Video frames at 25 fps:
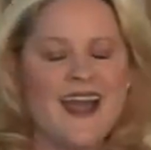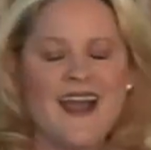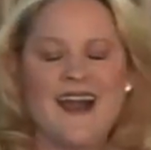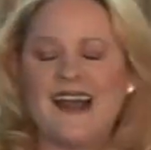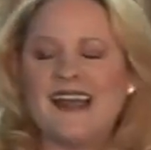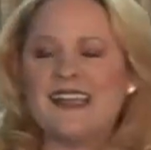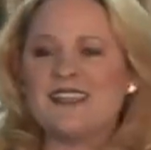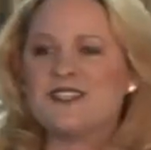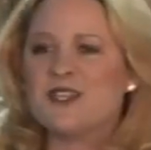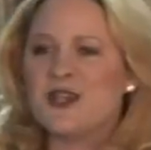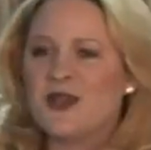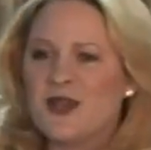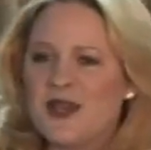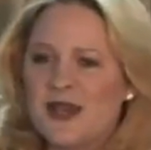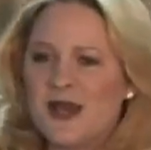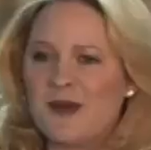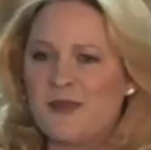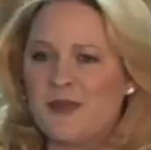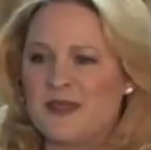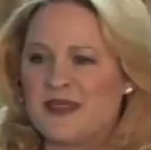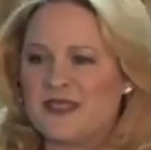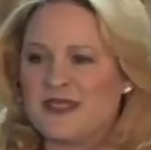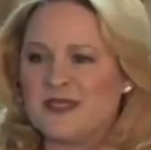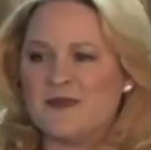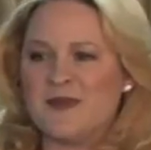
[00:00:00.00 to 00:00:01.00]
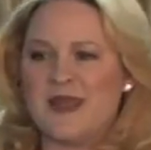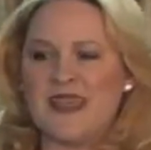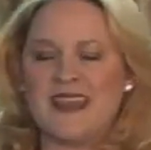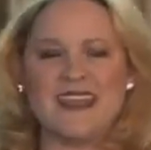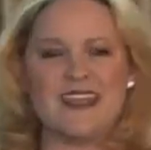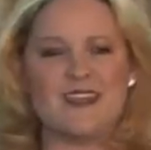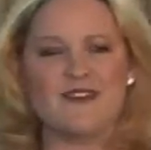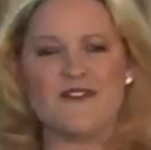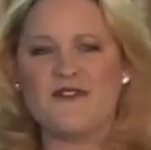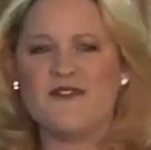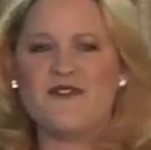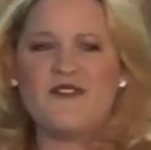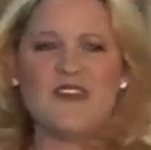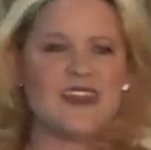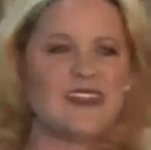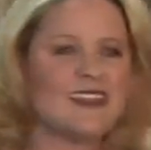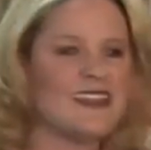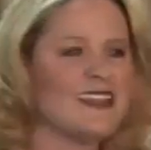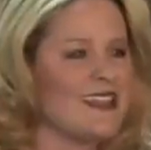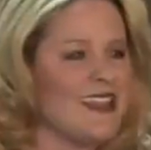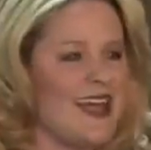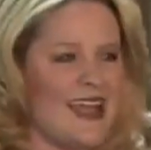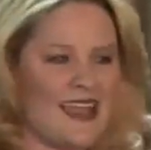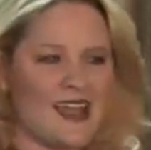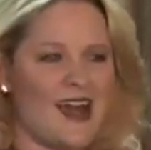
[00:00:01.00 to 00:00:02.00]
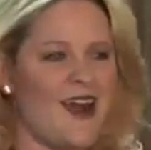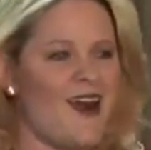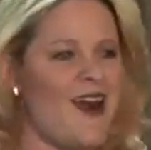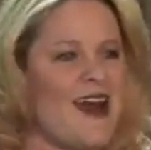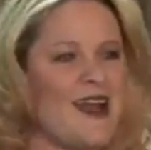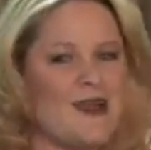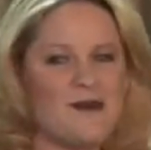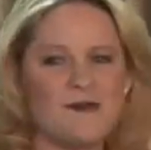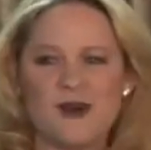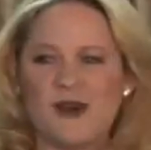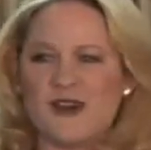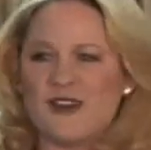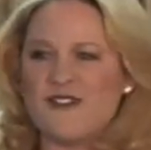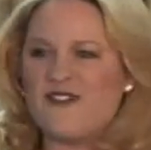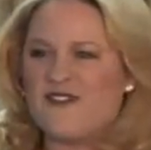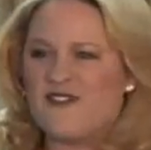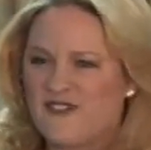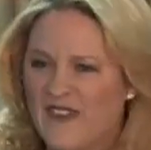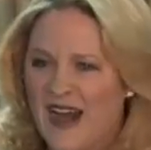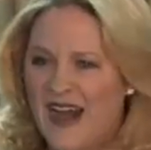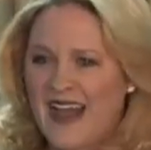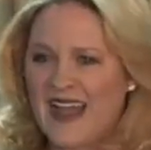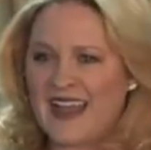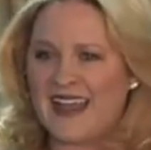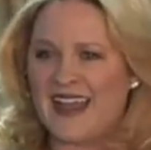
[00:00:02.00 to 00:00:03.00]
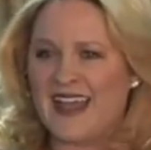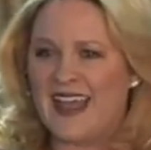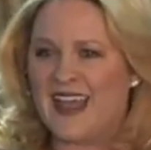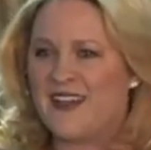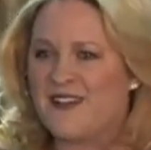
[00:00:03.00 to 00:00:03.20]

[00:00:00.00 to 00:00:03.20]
I turn up at this meeting feeling like I am on fire.